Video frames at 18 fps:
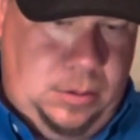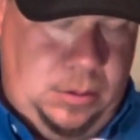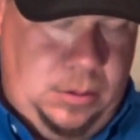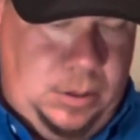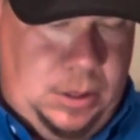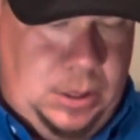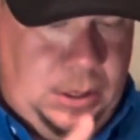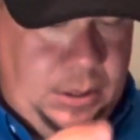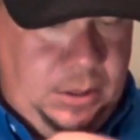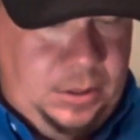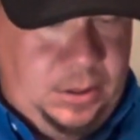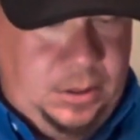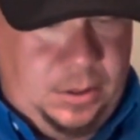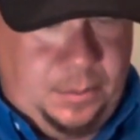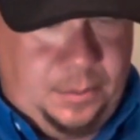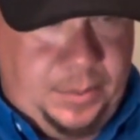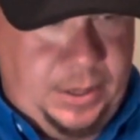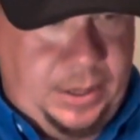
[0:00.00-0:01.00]
Now this is the
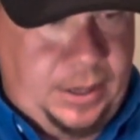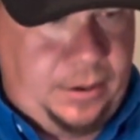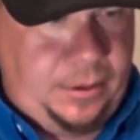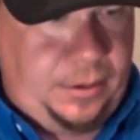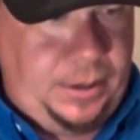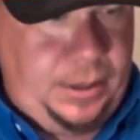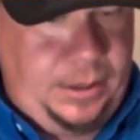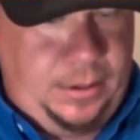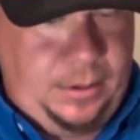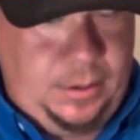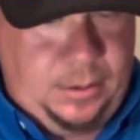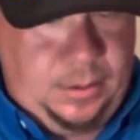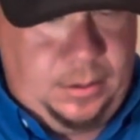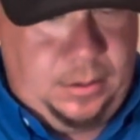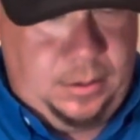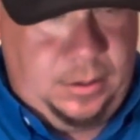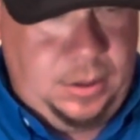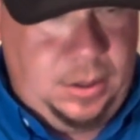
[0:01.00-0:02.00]
battery.
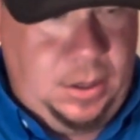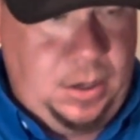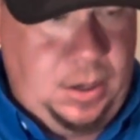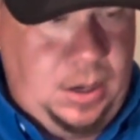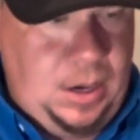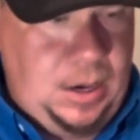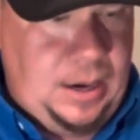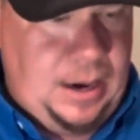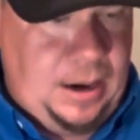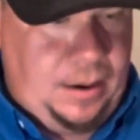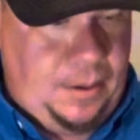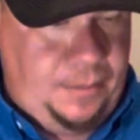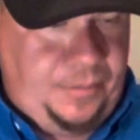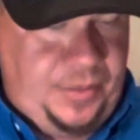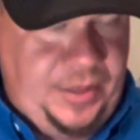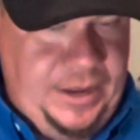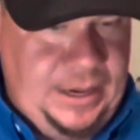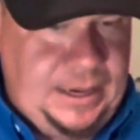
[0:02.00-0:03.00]
Now I'm
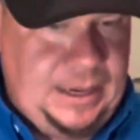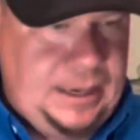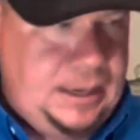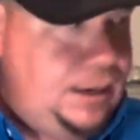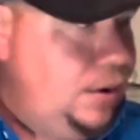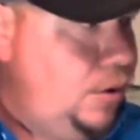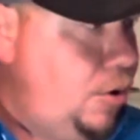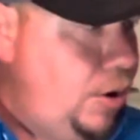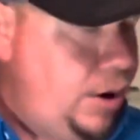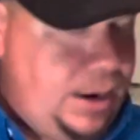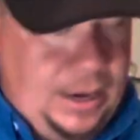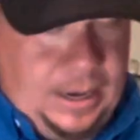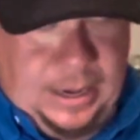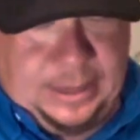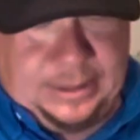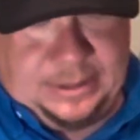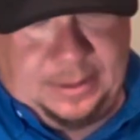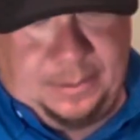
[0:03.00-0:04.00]
thinking it already
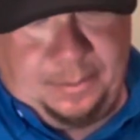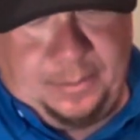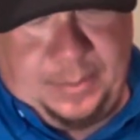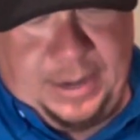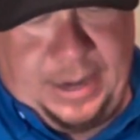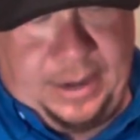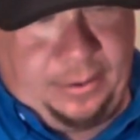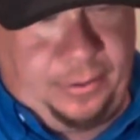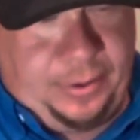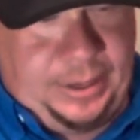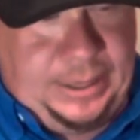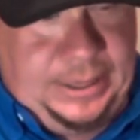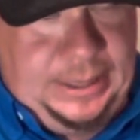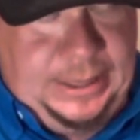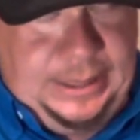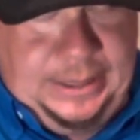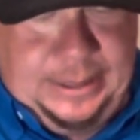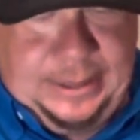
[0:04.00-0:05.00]
has a battery
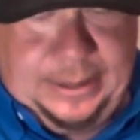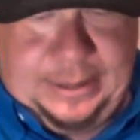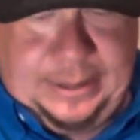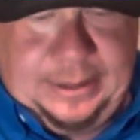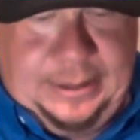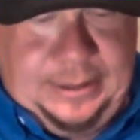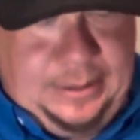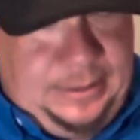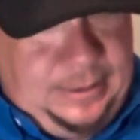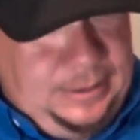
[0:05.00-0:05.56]
in it,